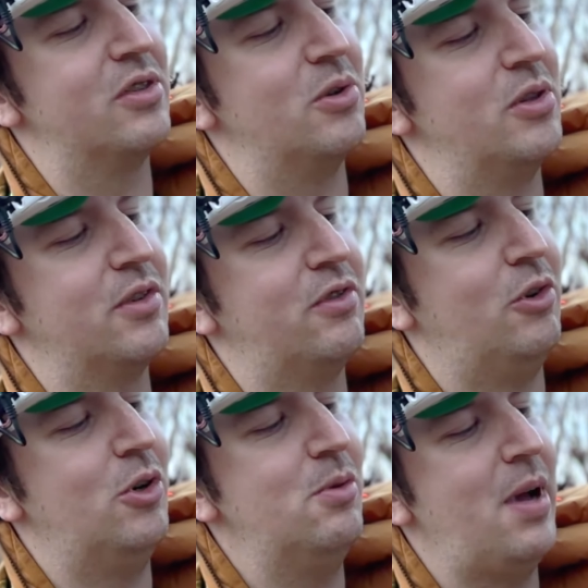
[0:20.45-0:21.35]
So it's a
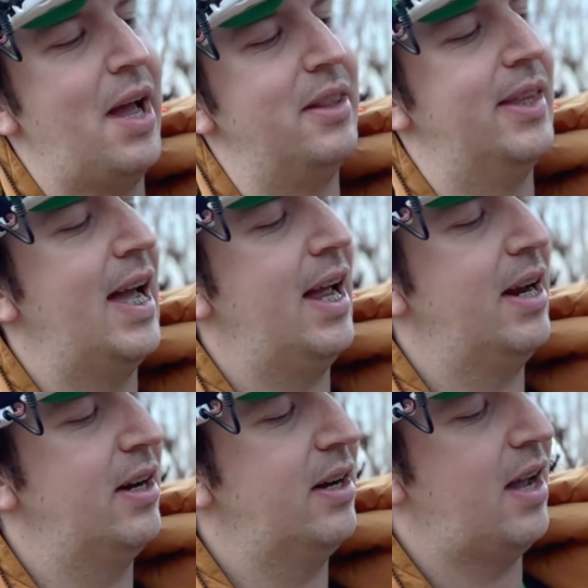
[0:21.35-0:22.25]
foam and
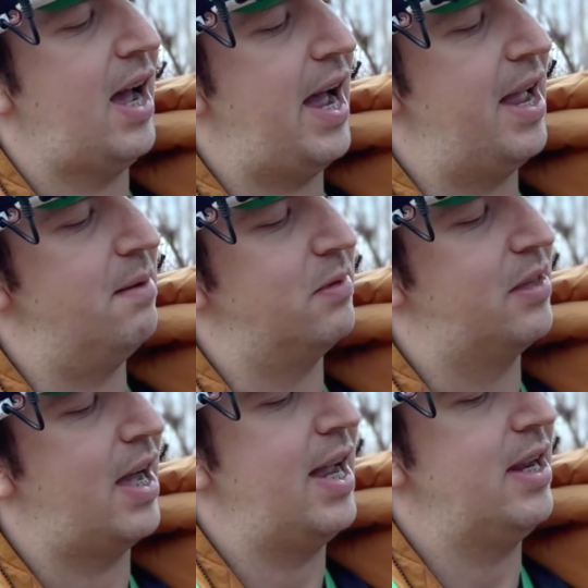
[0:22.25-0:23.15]
then I am
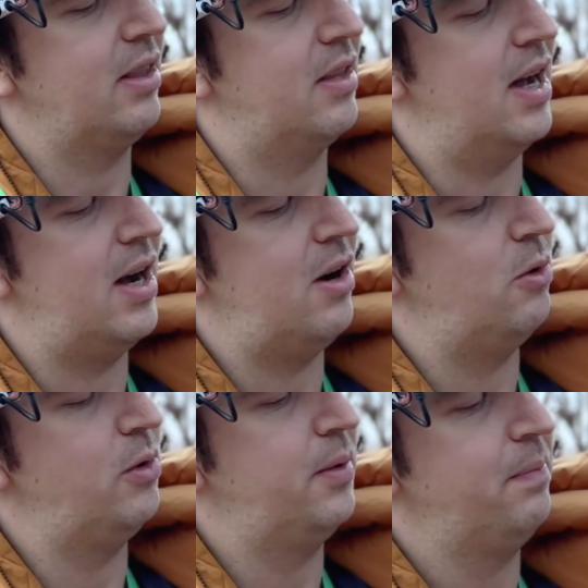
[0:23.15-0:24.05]
tying
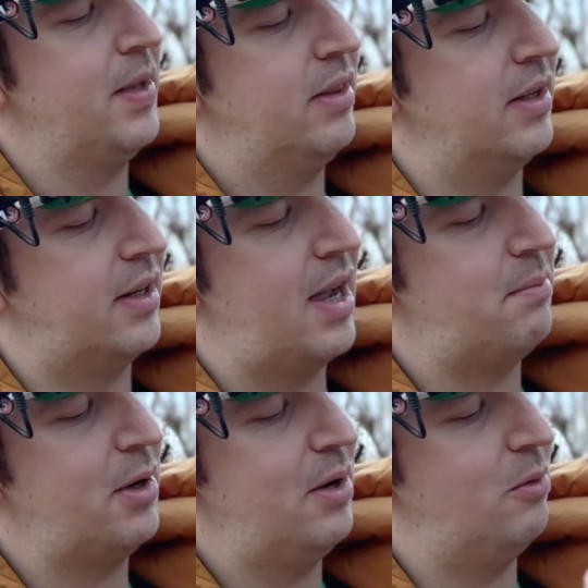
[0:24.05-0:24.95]
down the
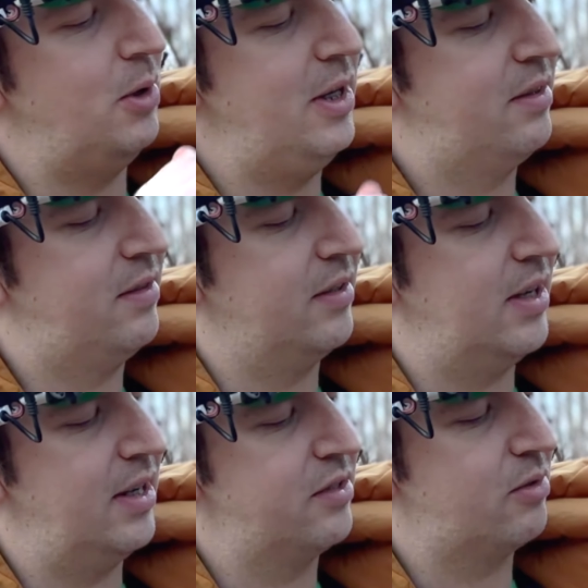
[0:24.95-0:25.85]
camera with
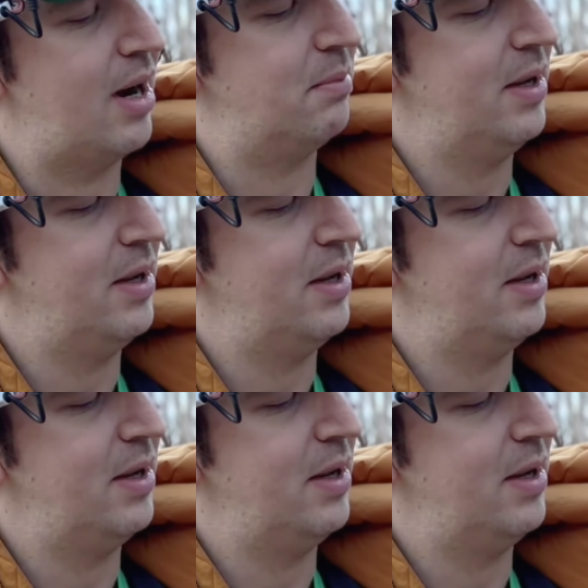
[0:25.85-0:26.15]
uh, a strap.